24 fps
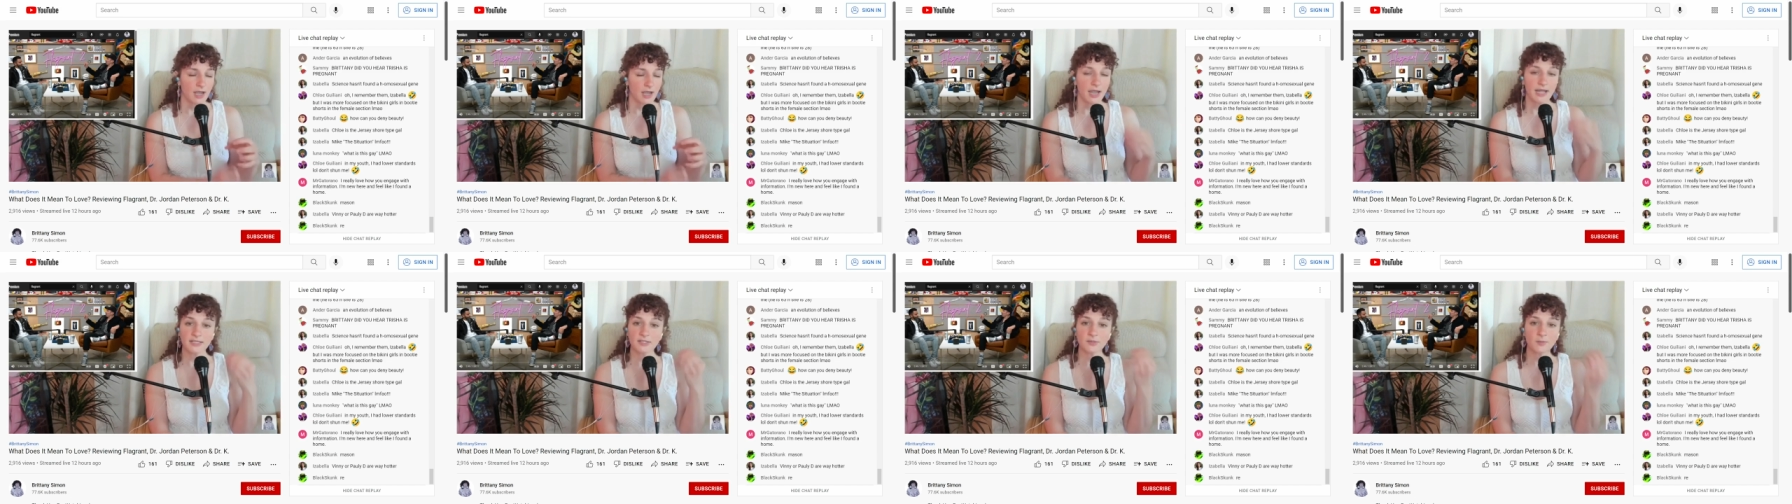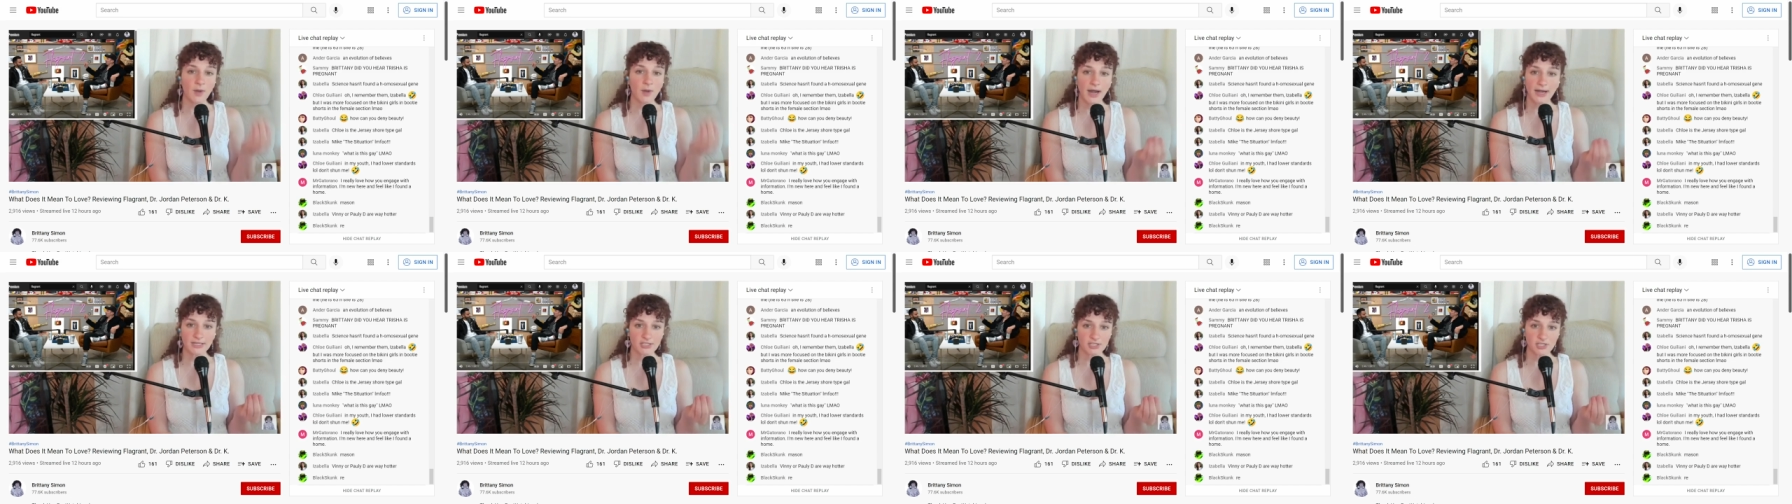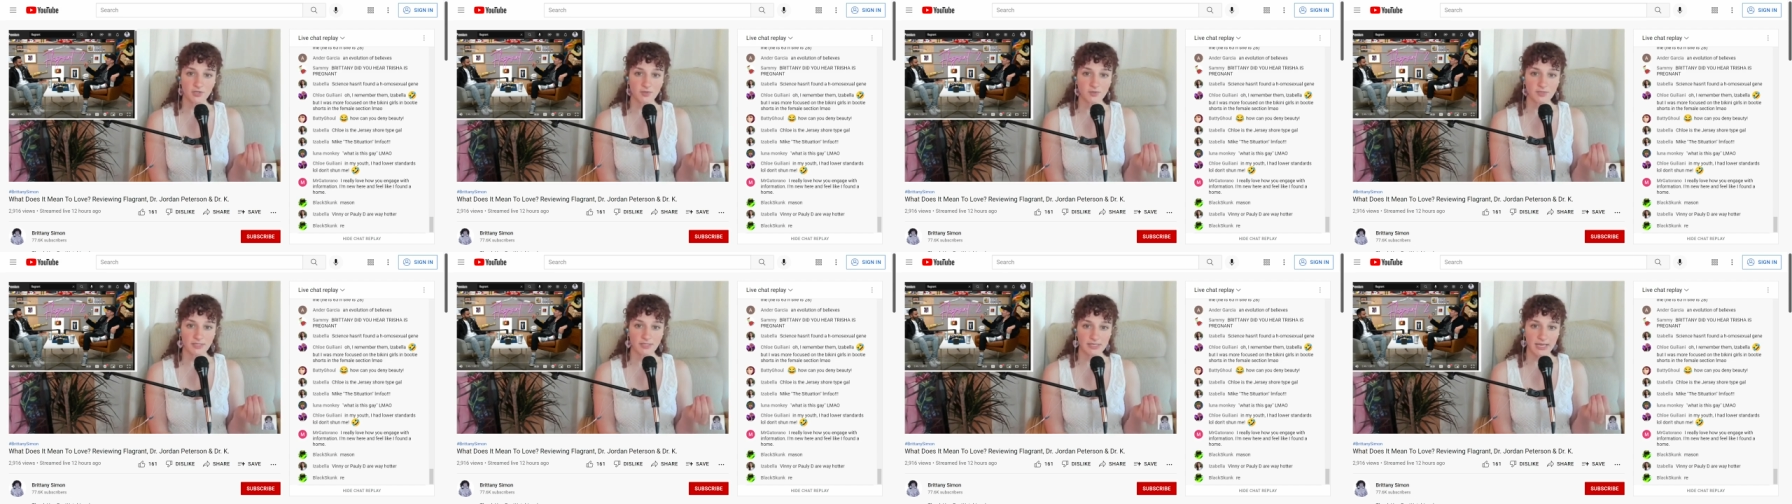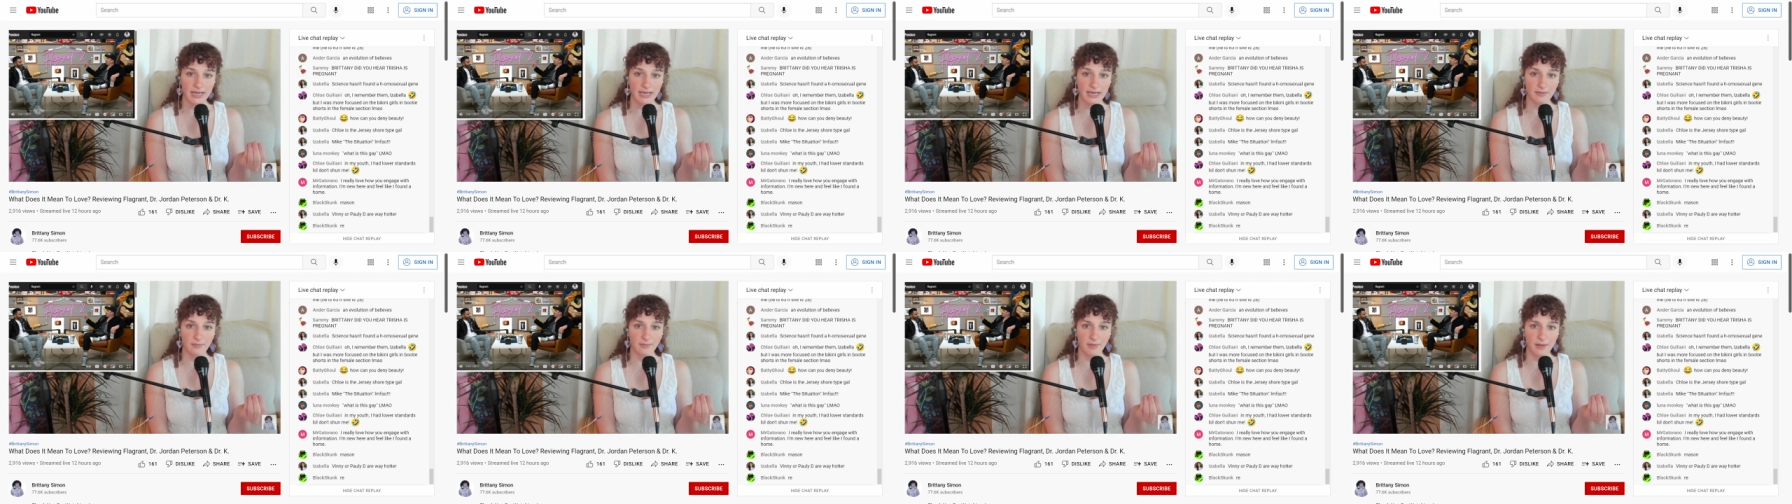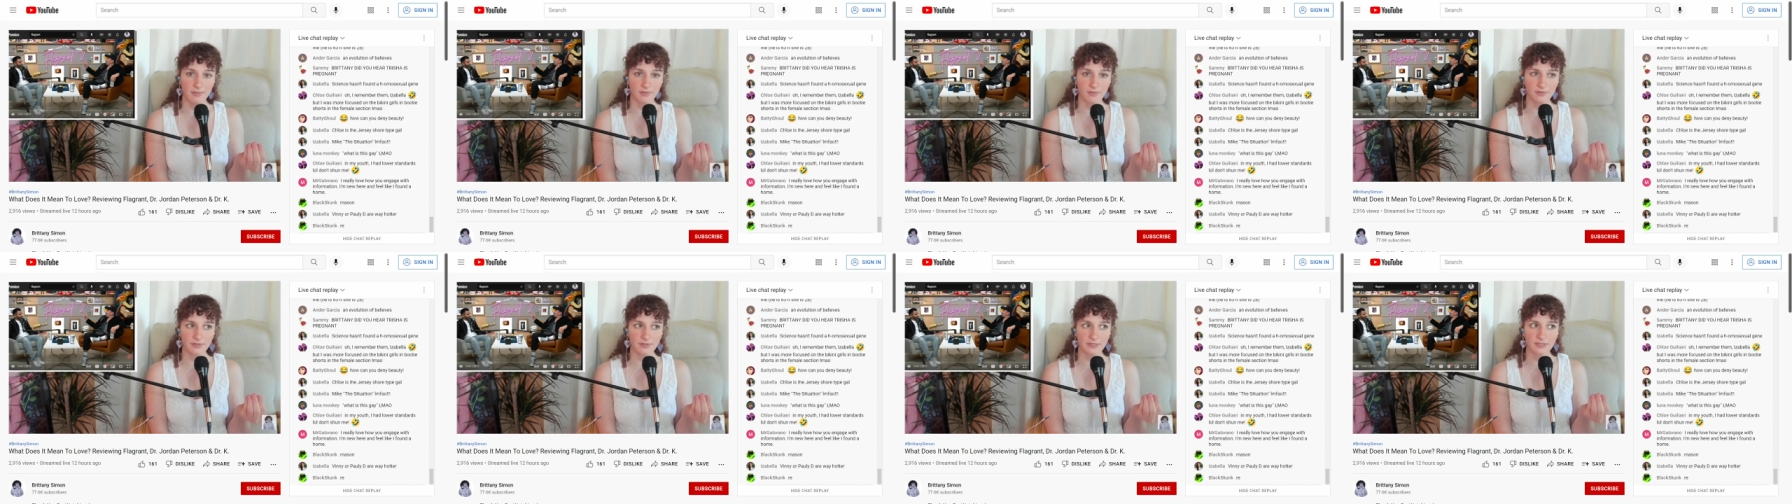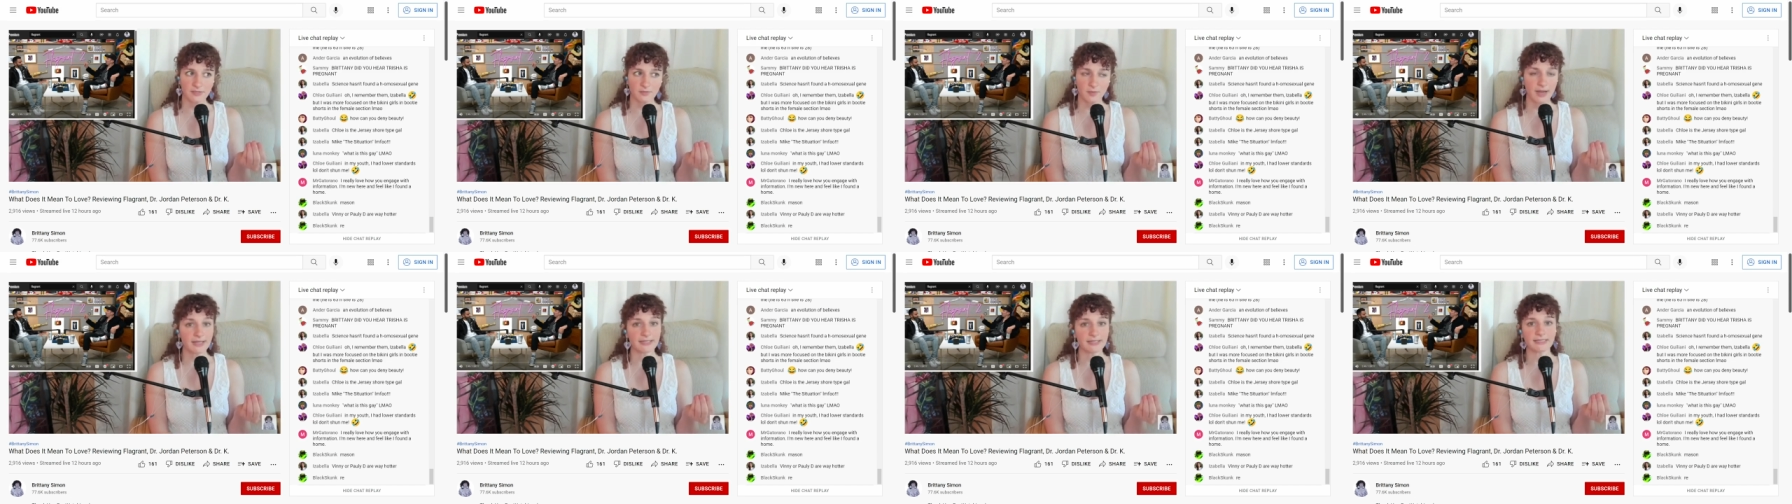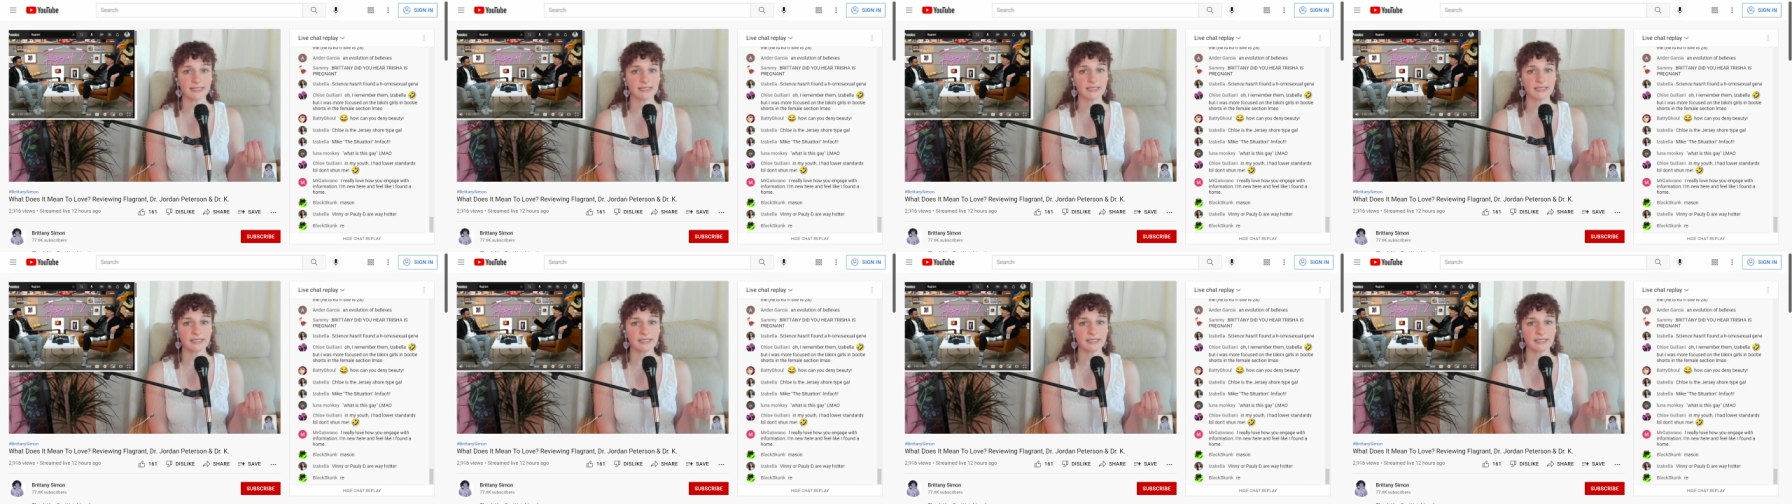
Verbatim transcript: It's why to stay in bubbles. It's why it's